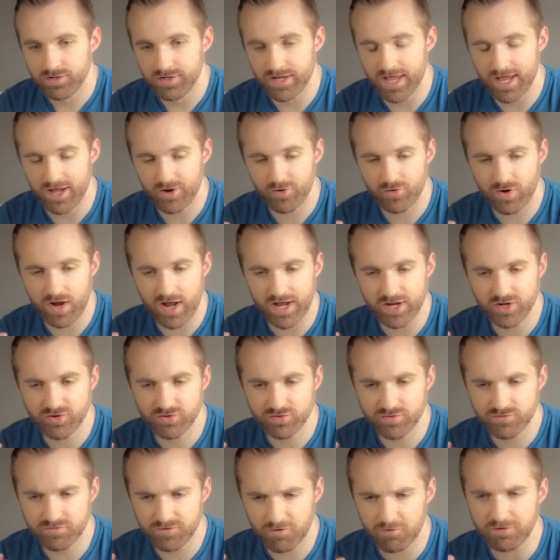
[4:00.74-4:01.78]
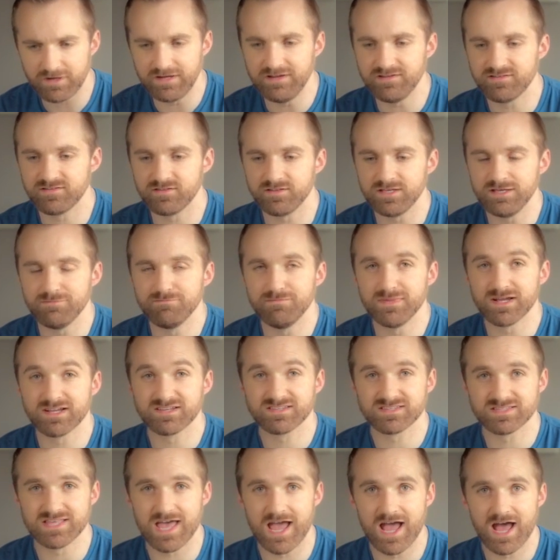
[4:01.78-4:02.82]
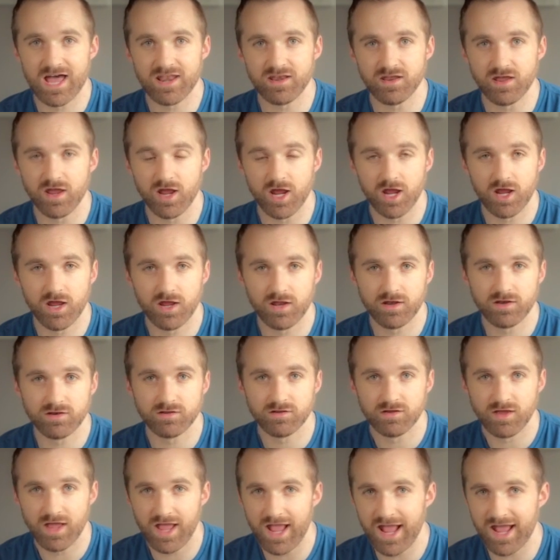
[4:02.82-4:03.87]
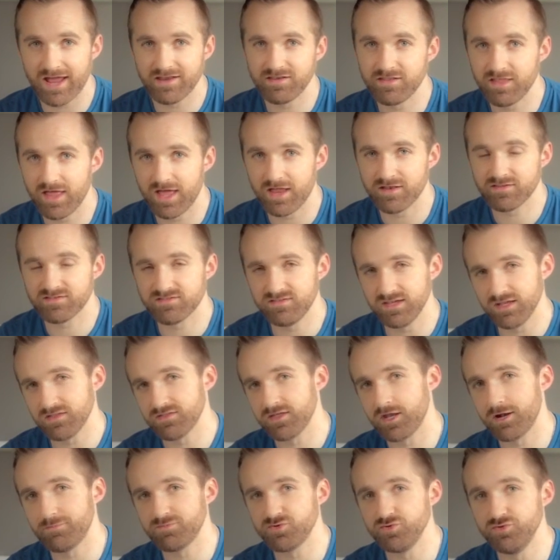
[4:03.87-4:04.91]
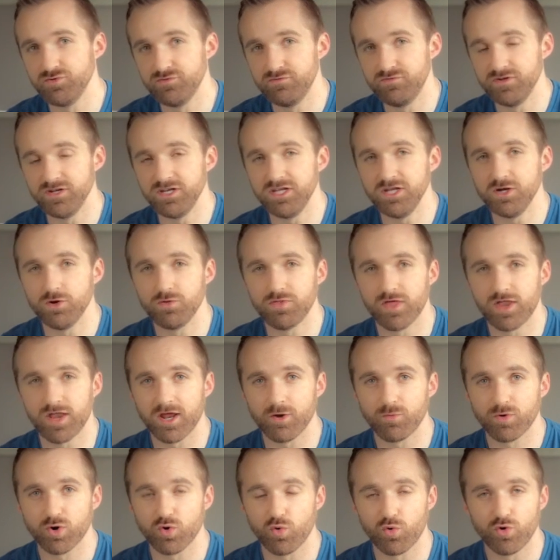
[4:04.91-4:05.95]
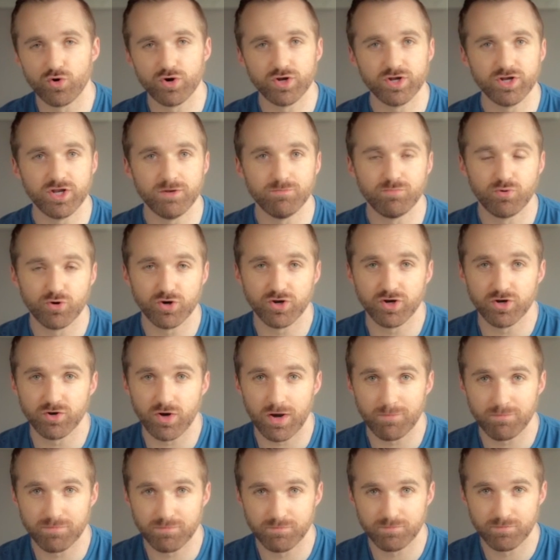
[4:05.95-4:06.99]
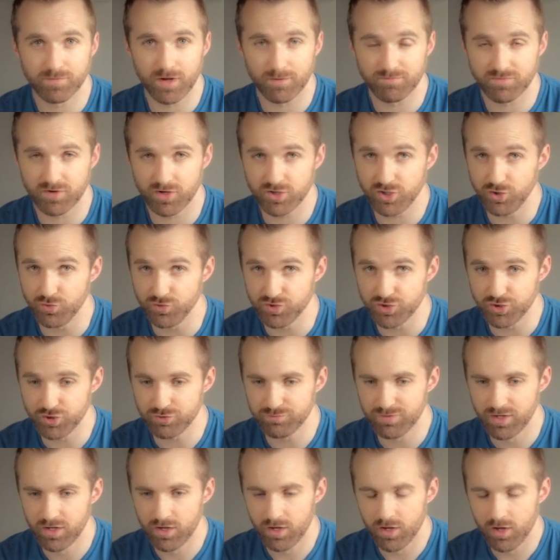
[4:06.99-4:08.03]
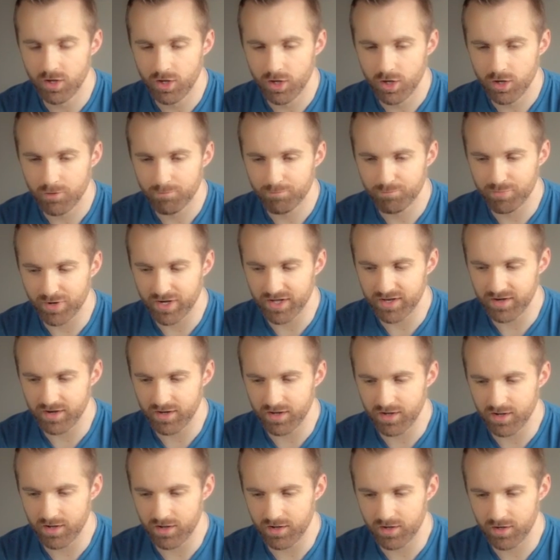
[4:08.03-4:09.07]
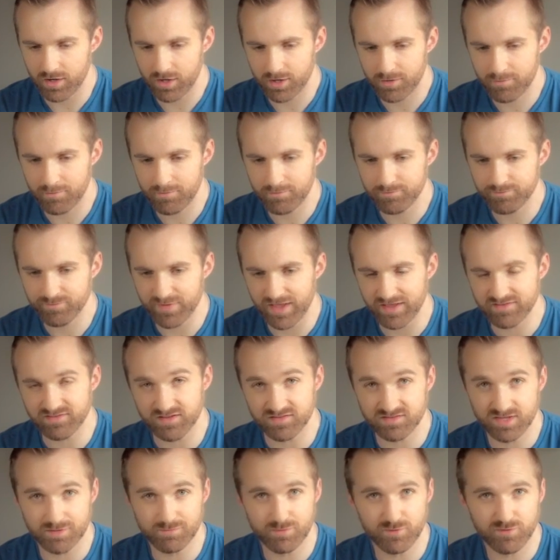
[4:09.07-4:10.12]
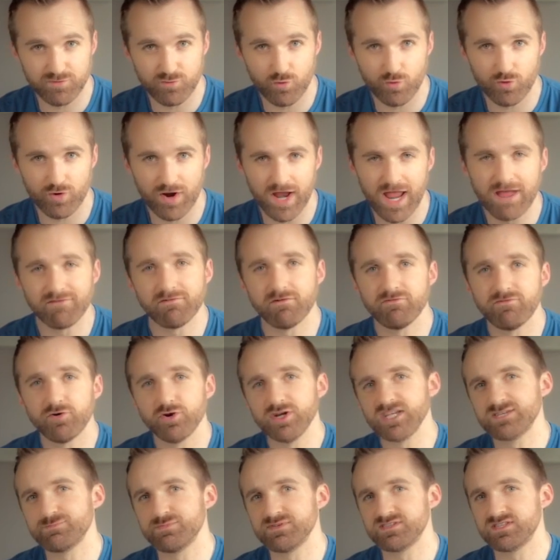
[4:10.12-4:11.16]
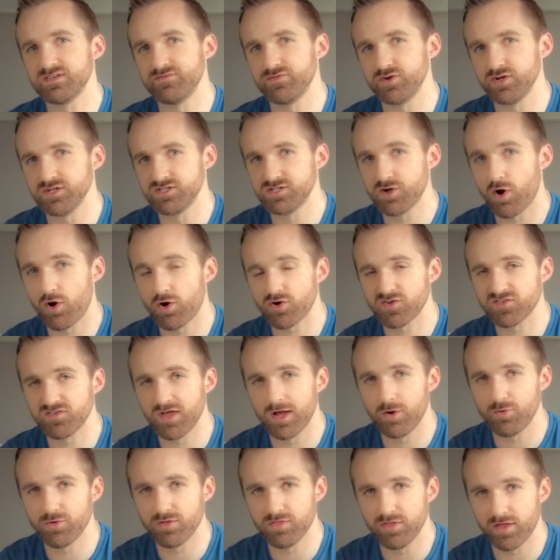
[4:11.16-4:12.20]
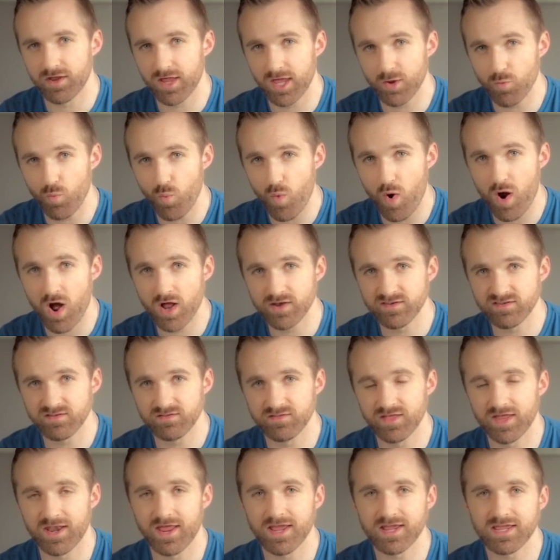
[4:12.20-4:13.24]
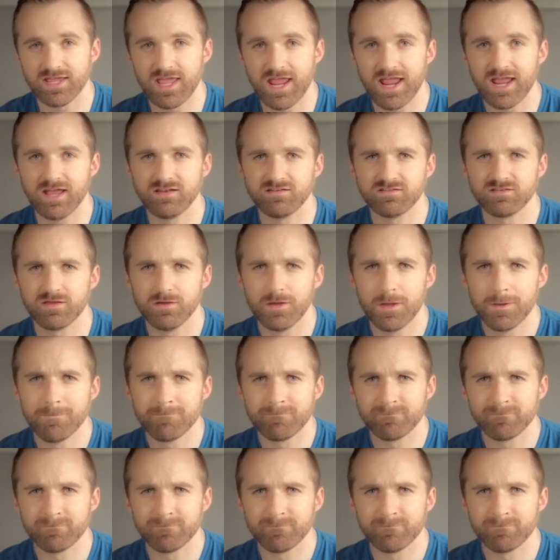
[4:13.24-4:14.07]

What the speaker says: Now, I could very easily mix that and add that, sync that up to the video that I recorded and put it up on YouTube. But as I said before, I have a very specific guitar sound that I want that I can't